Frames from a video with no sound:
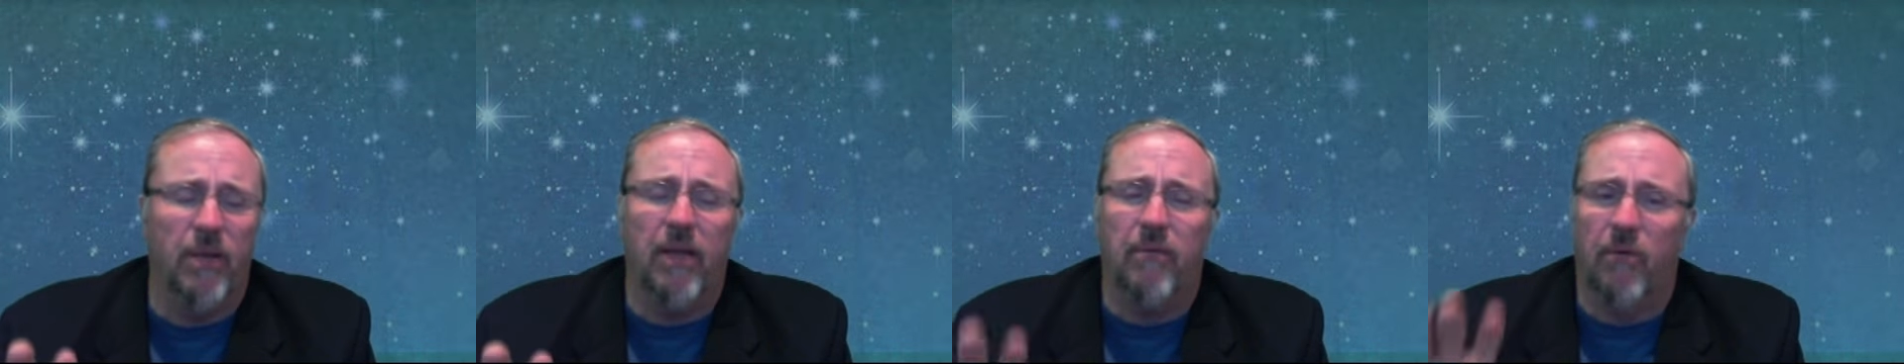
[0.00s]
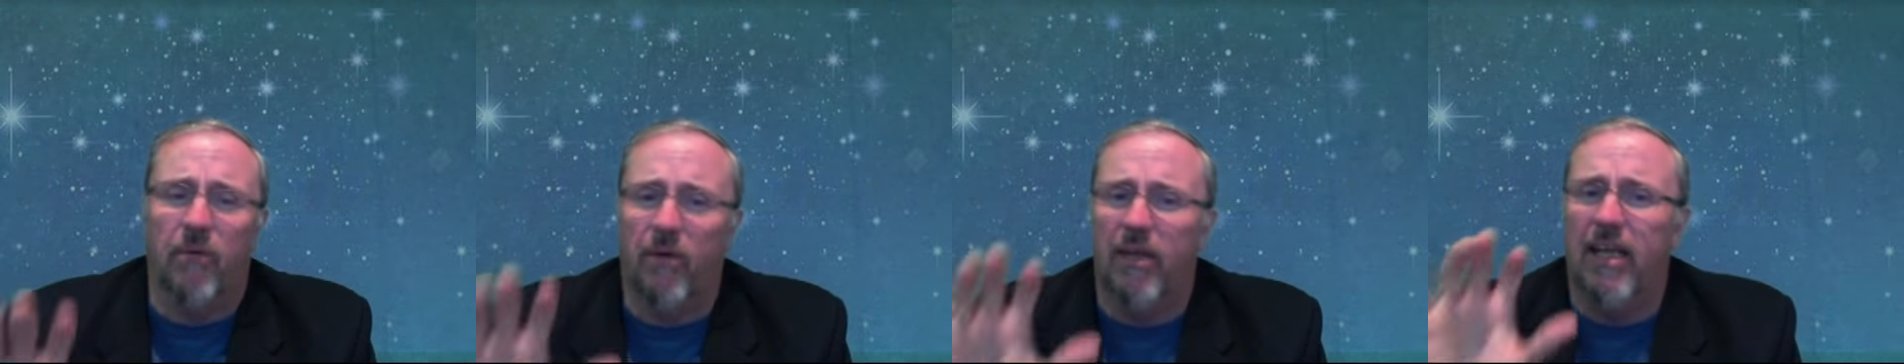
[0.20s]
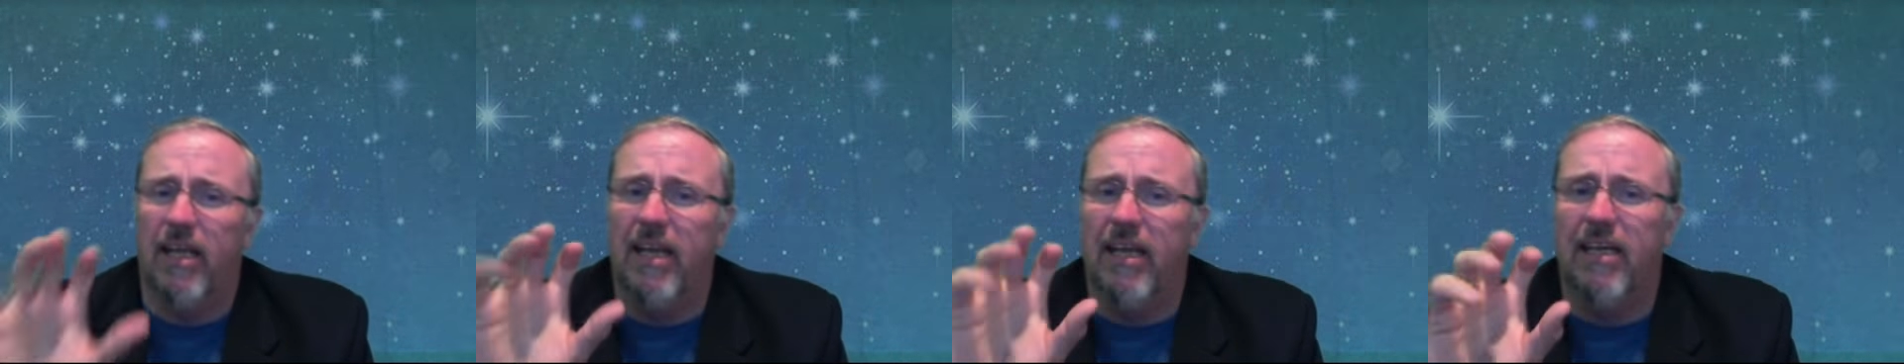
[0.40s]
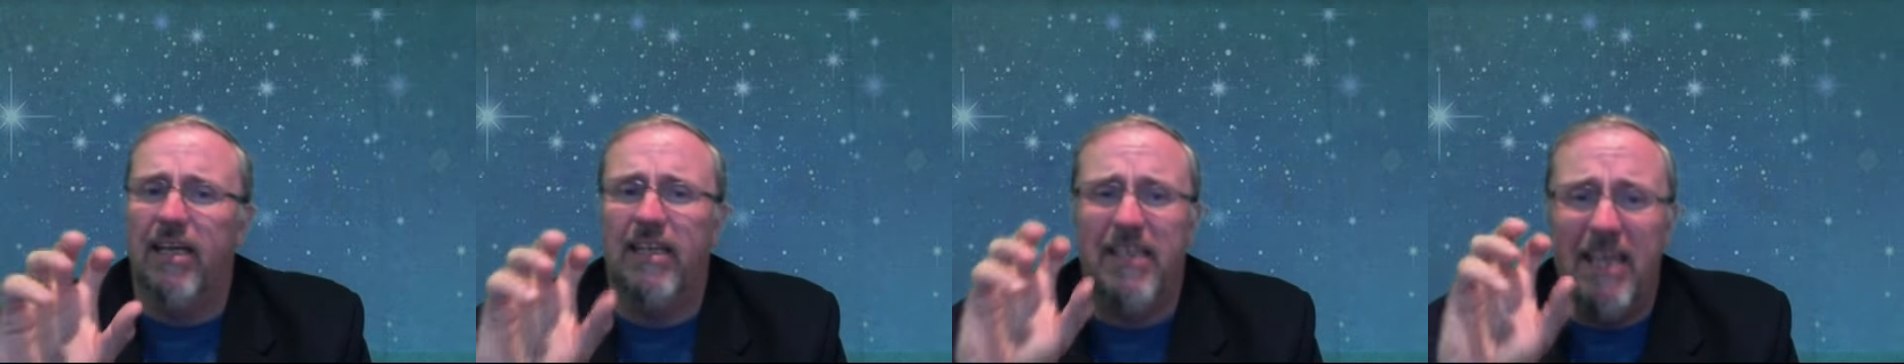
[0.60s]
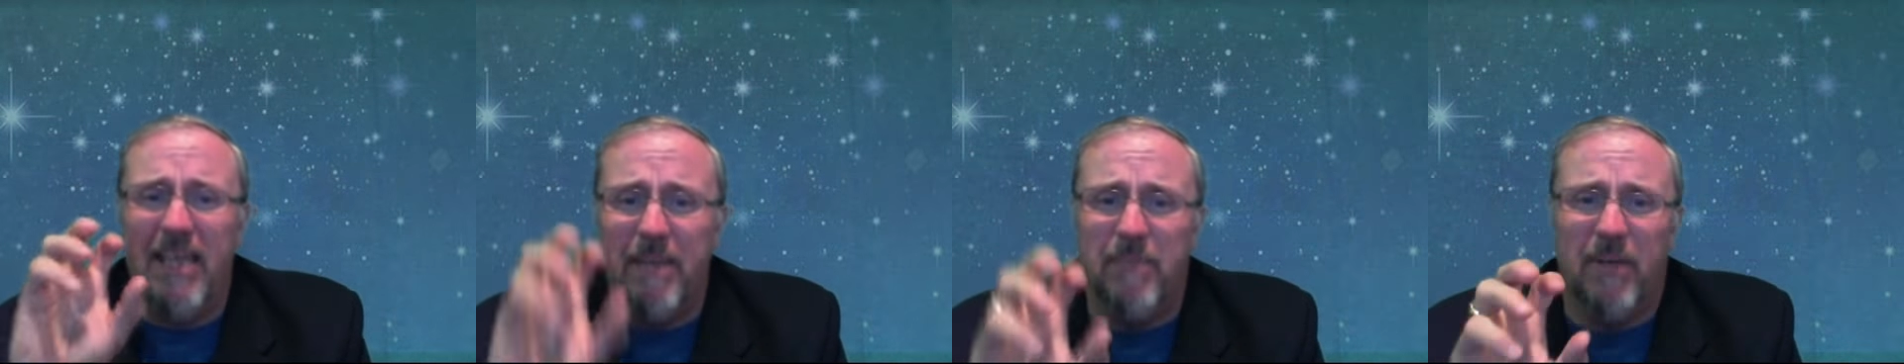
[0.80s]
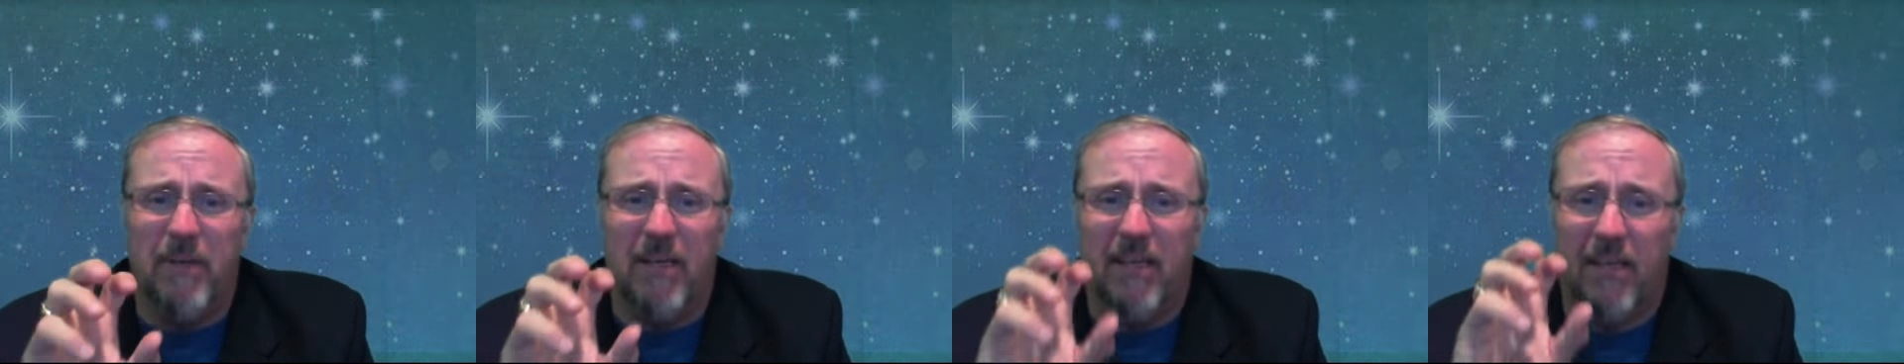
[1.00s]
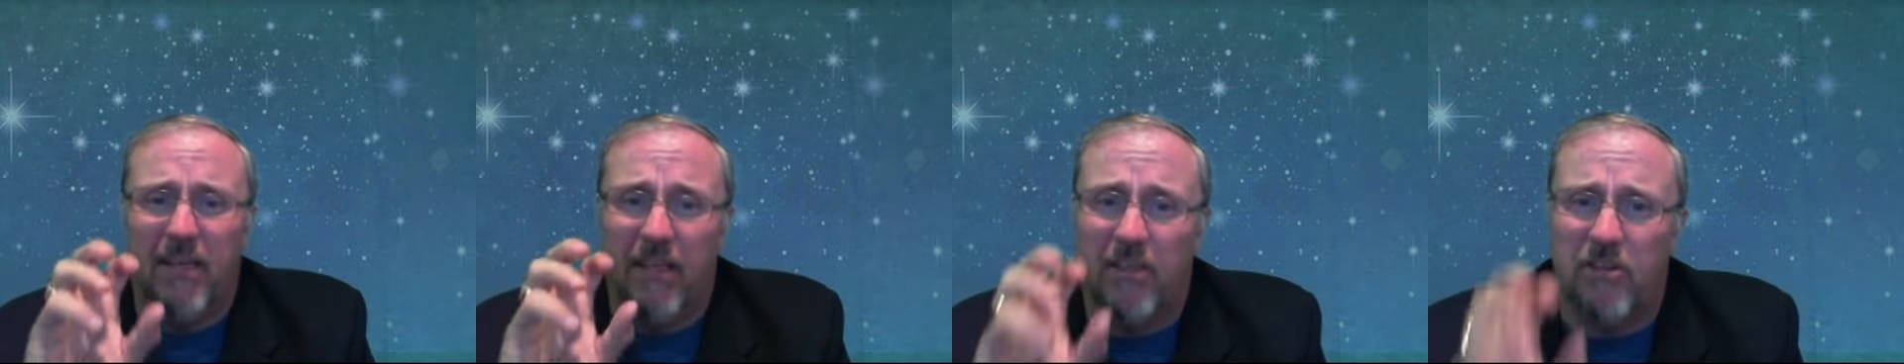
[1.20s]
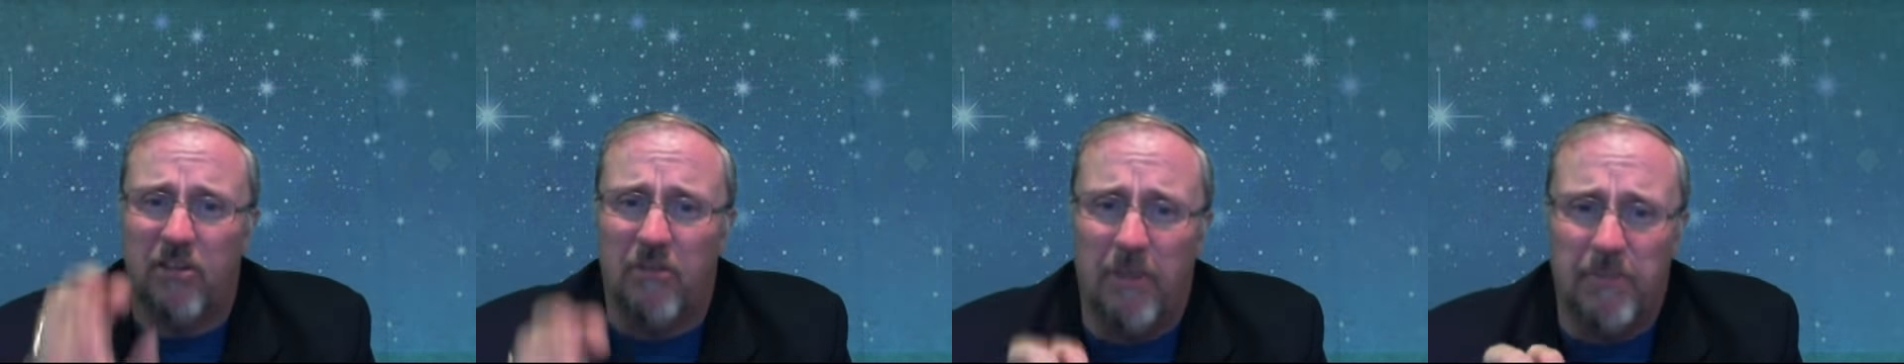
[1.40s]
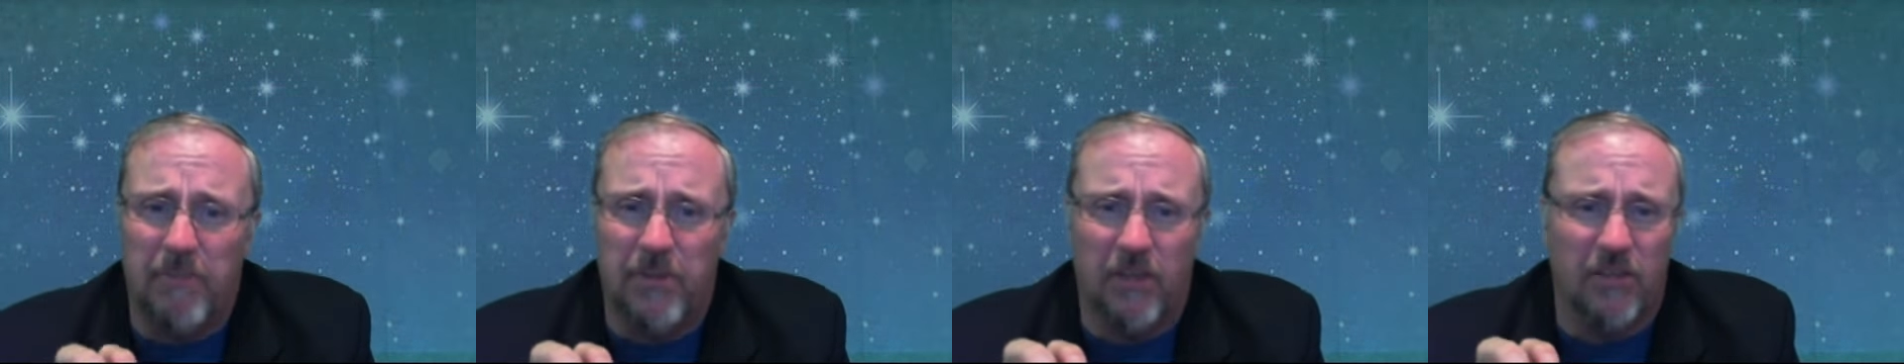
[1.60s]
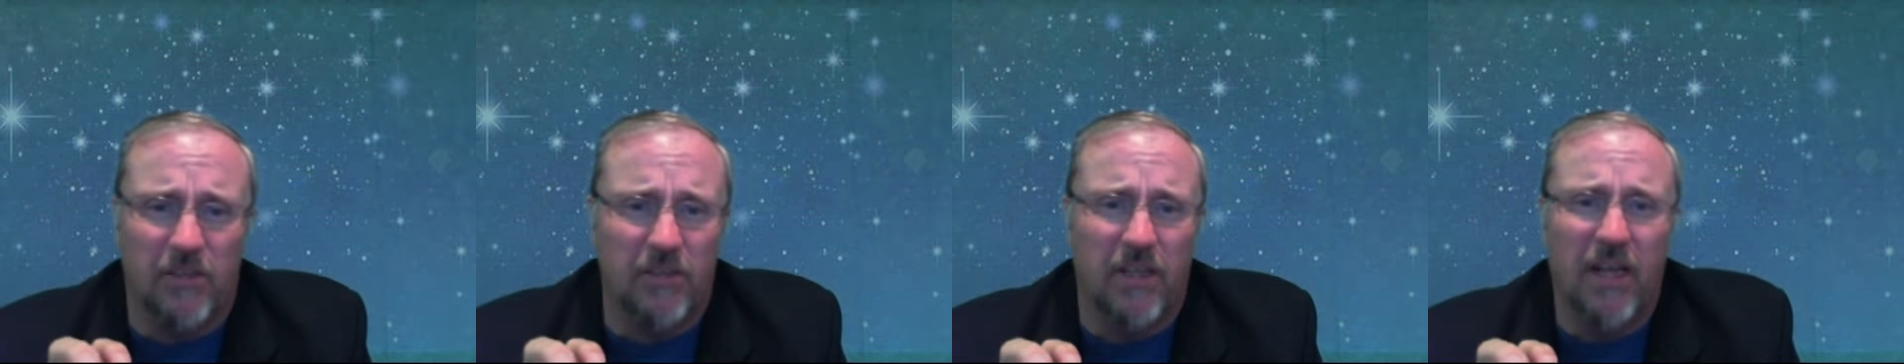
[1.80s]
We're going to get in deep into the
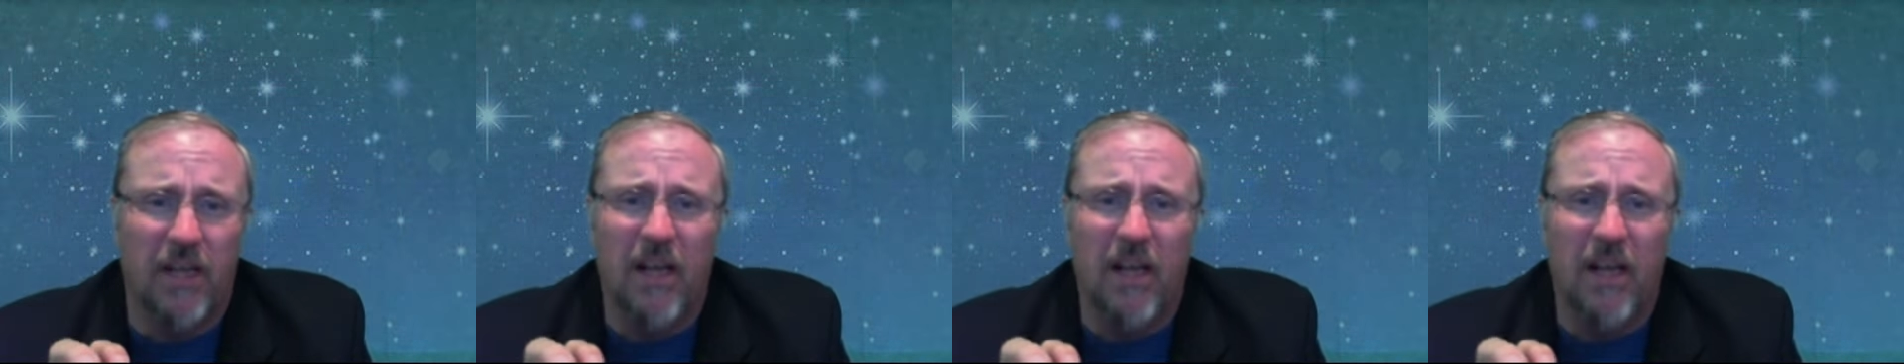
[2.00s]
scriptures